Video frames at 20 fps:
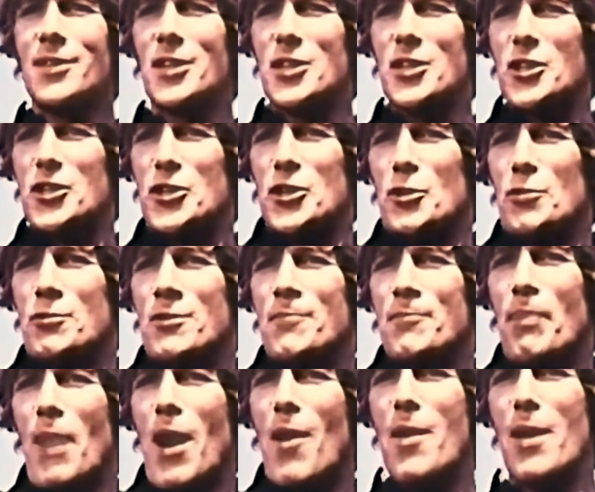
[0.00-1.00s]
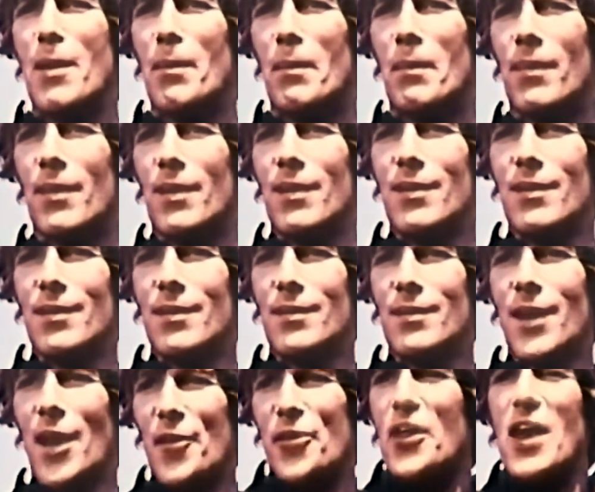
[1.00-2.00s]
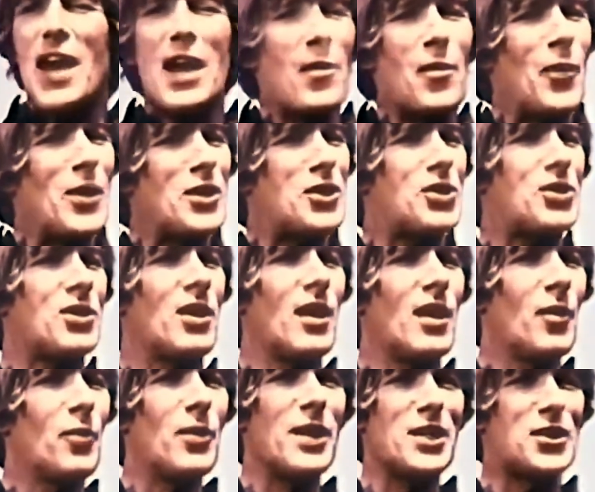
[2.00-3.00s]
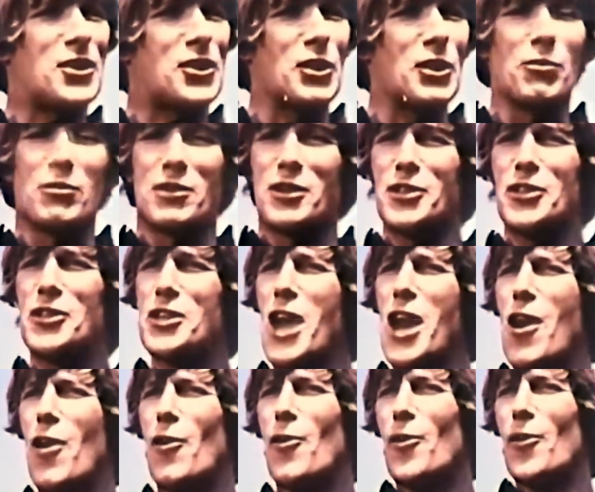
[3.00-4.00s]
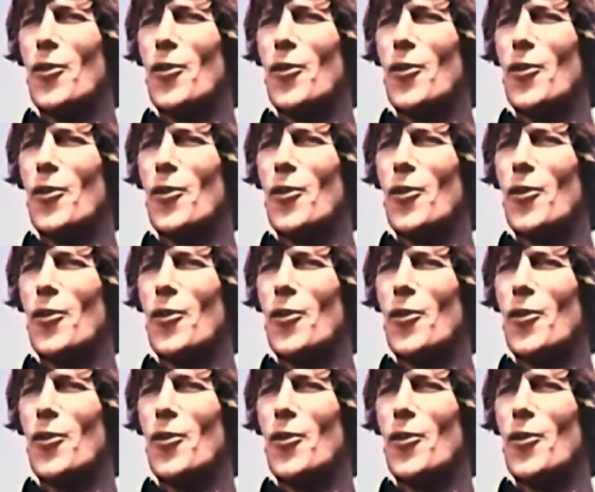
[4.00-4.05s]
tis a student poem, a thing which we students know.